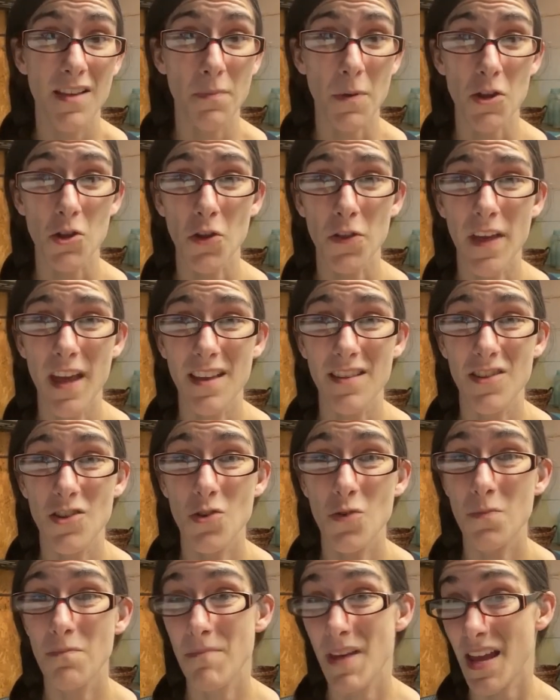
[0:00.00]
Special thanks
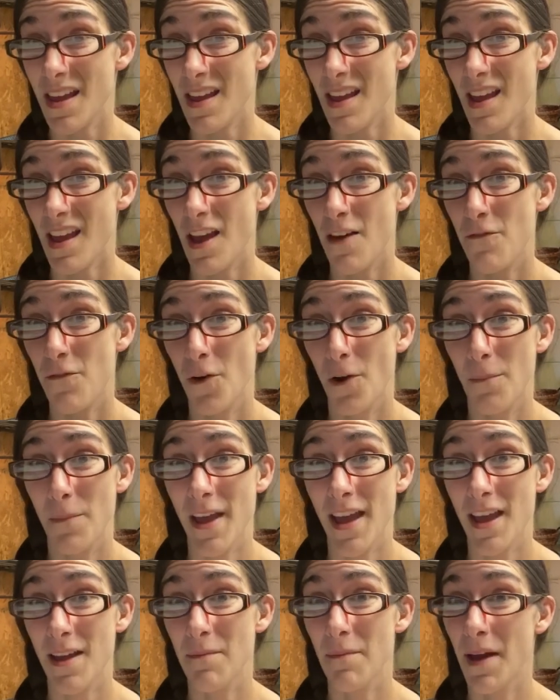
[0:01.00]
to Mickey for
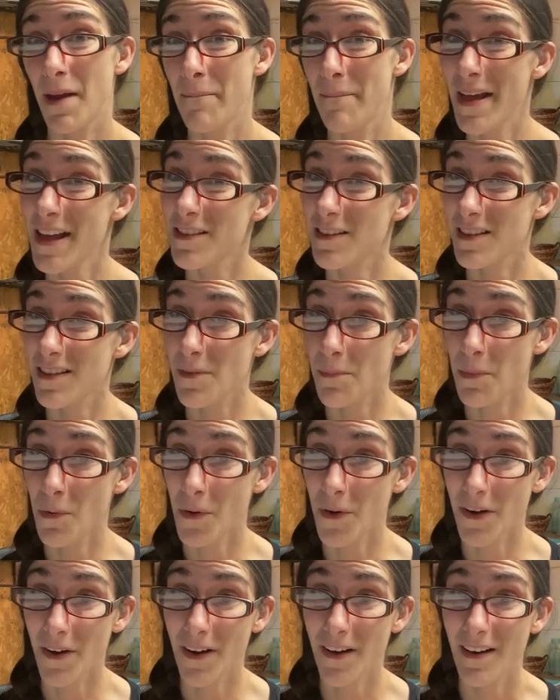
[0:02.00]
being my best
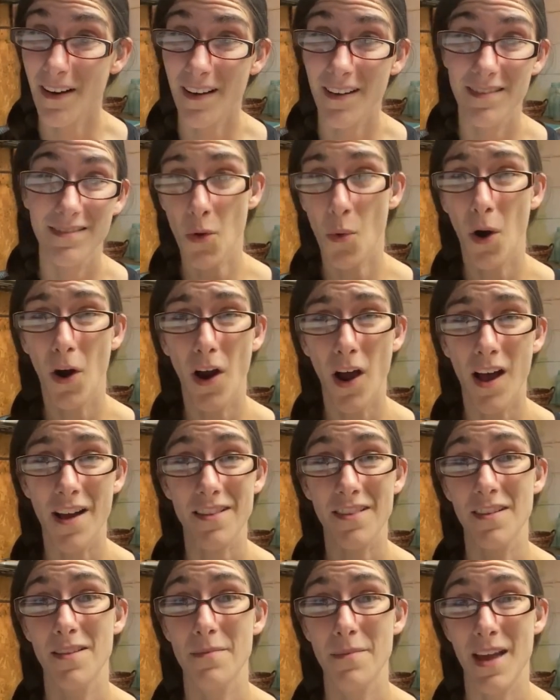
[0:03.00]
supporter. You are
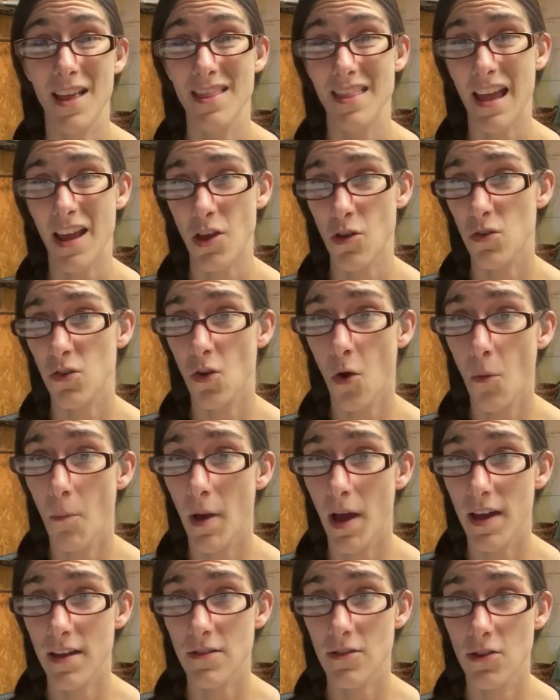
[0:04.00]
awesome and thank you so
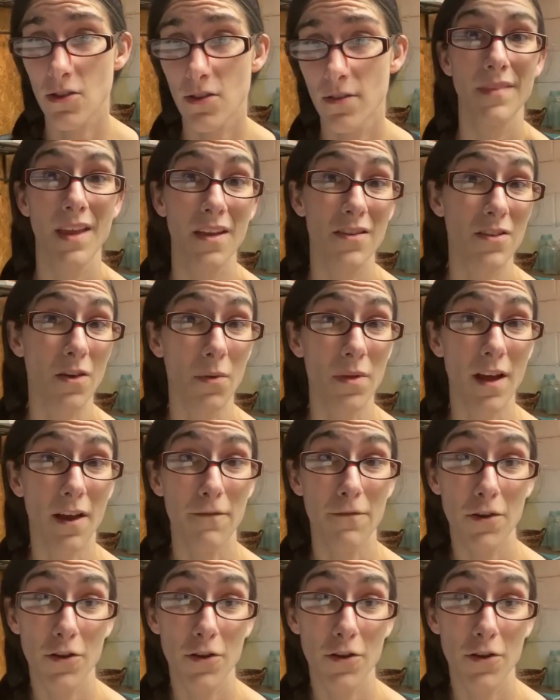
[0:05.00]
much. So without